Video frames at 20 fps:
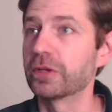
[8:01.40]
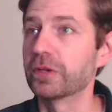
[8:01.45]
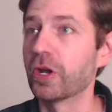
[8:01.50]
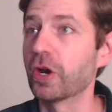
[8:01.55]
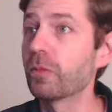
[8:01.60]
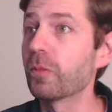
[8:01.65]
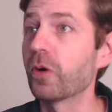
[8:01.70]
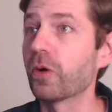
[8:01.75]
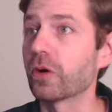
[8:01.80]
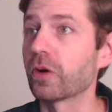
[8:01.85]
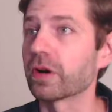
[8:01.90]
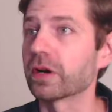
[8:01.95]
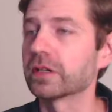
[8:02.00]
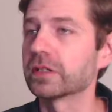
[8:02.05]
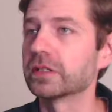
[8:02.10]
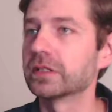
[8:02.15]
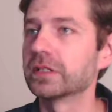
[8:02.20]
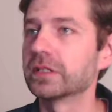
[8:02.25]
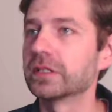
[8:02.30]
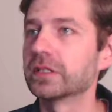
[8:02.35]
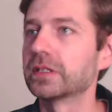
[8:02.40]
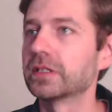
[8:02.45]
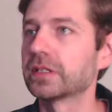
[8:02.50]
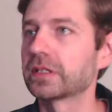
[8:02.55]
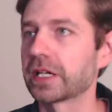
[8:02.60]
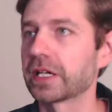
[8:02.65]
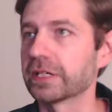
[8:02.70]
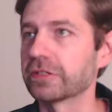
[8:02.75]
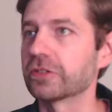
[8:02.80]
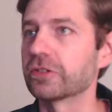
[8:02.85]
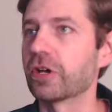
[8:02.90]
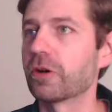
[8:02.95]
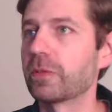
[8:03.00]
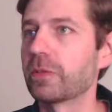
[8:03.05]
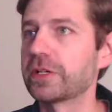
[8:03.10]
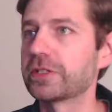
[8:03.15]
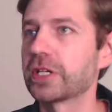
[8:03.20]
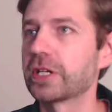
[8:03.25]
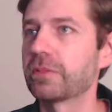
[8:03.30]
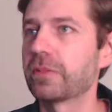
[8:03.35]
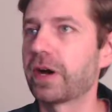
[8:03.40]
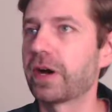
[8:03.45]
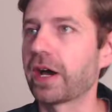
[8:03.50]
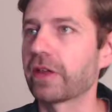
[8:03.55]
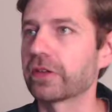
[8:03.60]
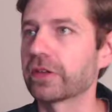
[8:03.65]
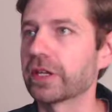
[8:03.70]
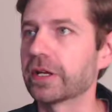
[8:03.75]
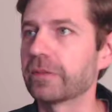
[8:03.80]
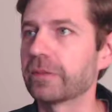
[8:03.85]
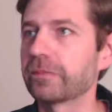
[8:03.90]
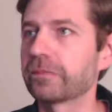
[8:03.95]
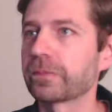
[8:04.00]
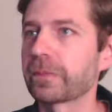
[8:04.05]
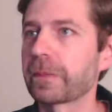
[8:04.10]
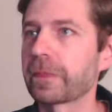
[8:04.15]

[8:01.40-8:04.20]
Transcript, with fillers: no more. Okay, so nobody's going to bother them.